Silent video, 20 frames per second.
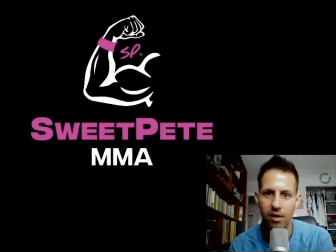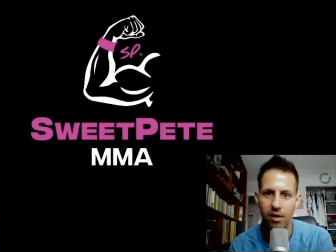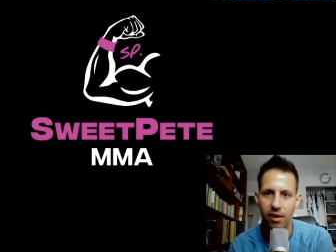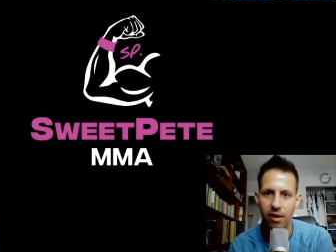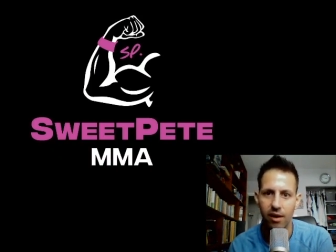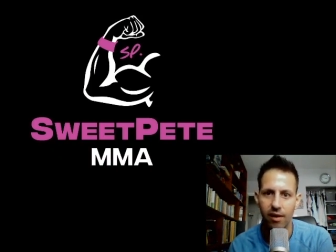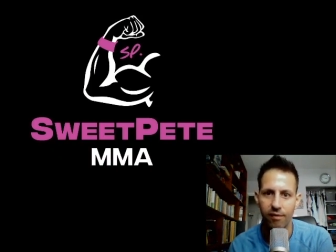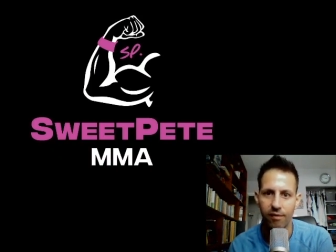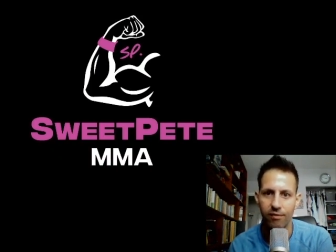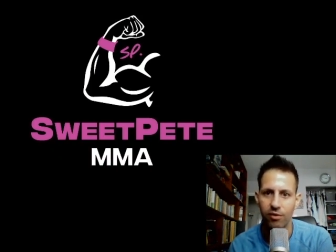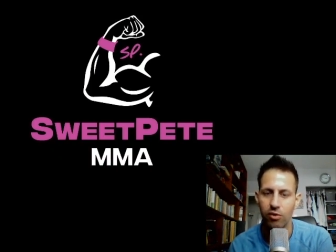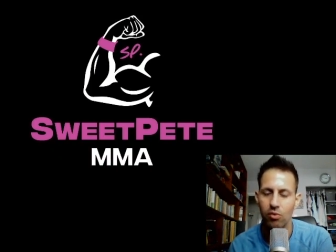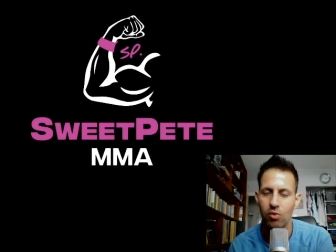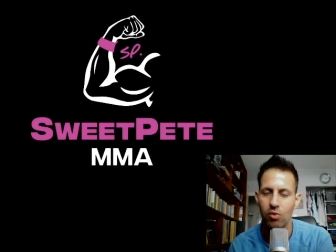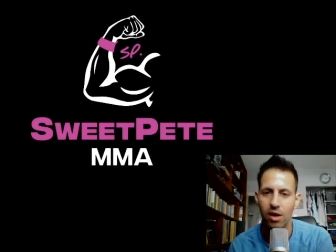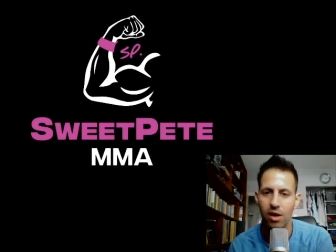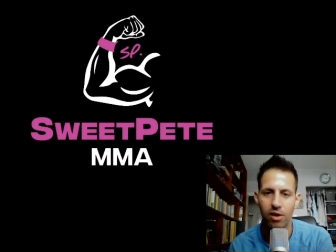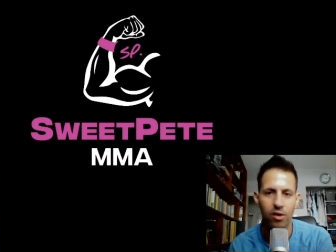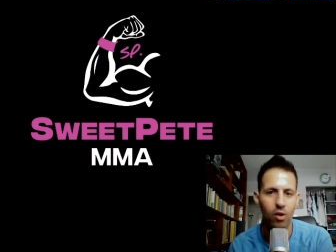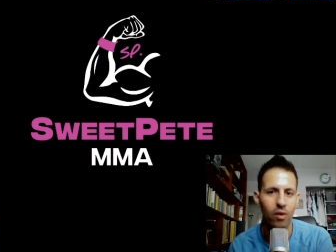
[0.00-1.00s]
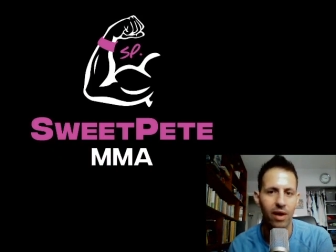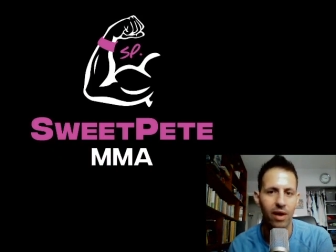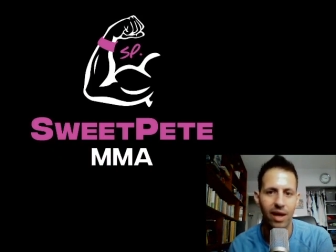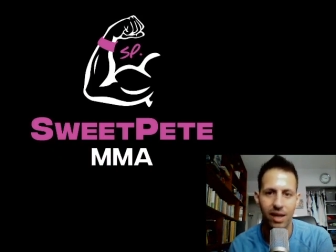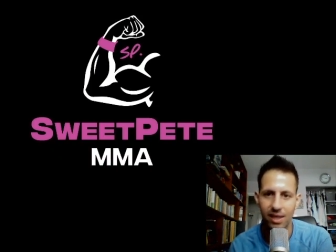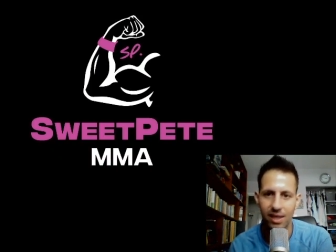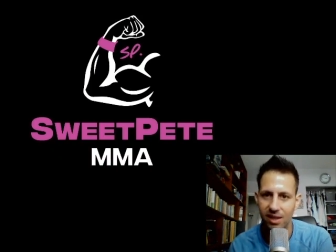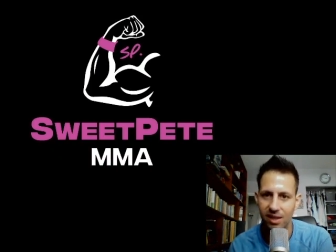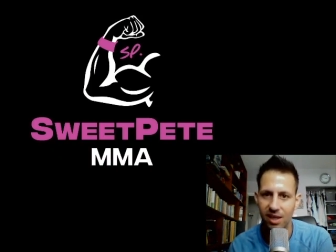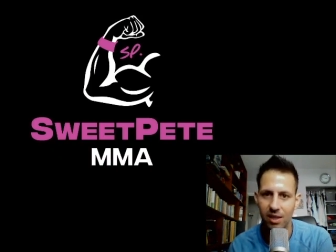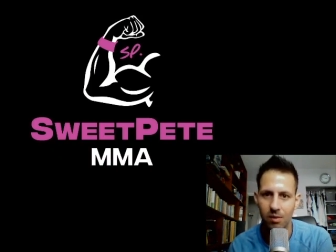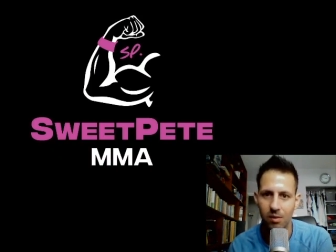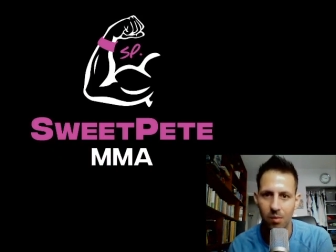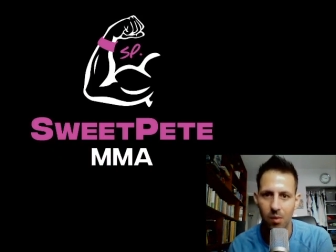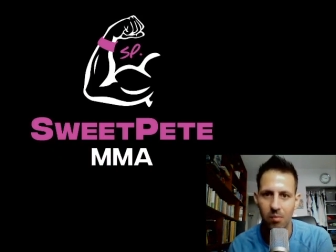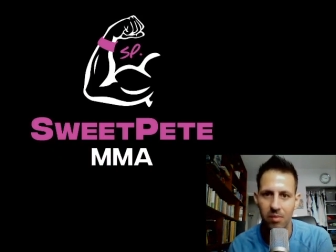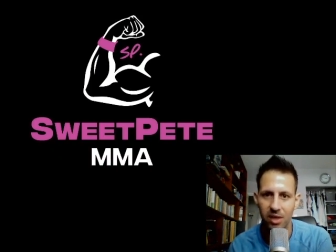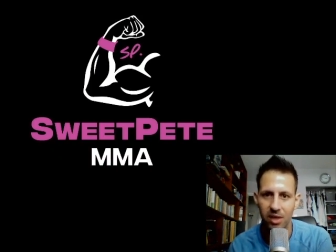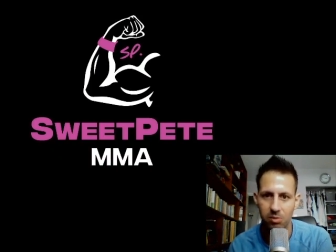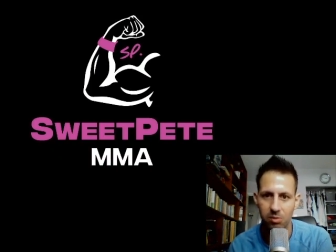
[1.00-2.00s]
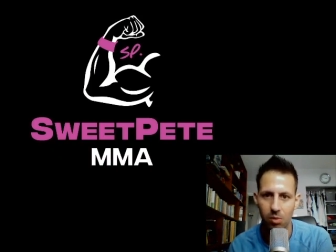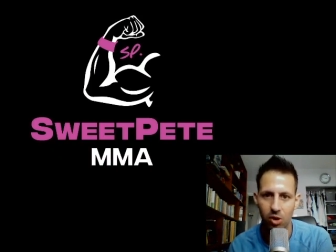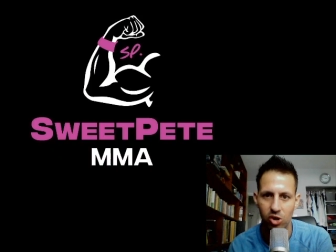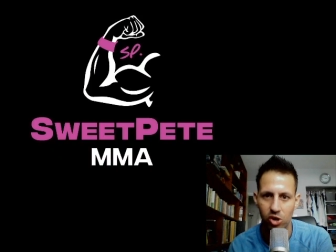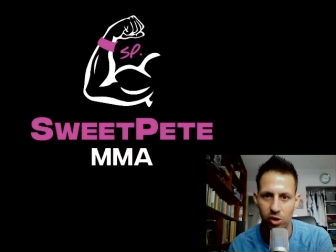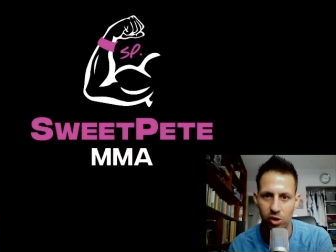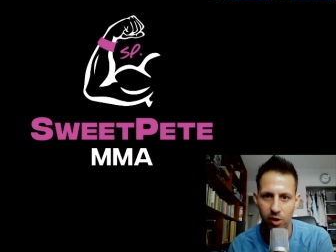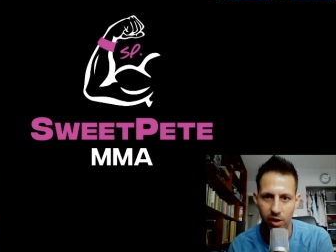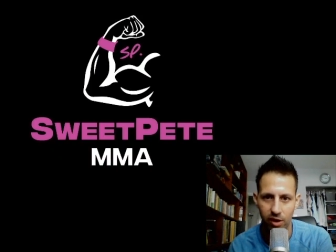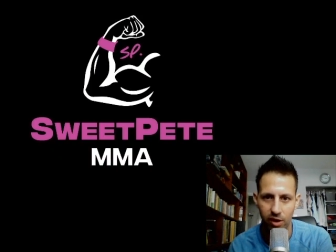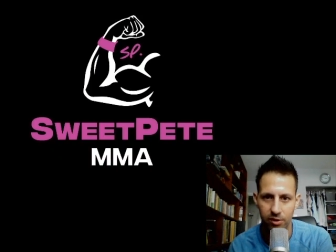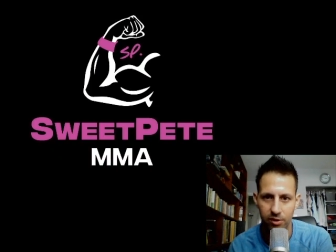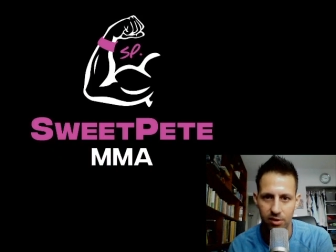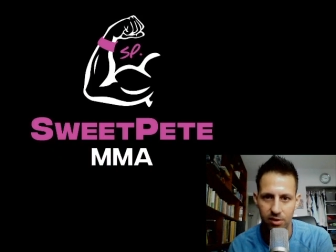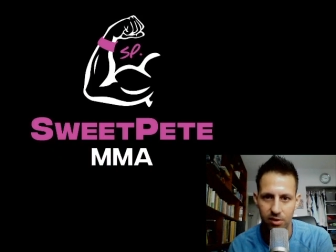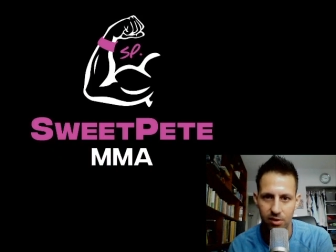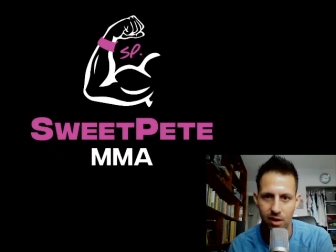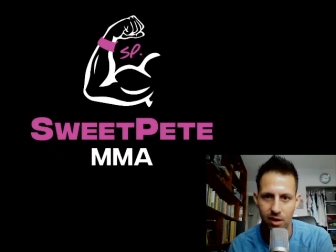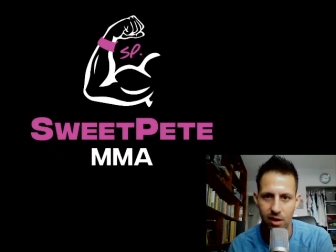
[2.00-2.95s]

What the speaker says: If you know anything about mixed martial arts,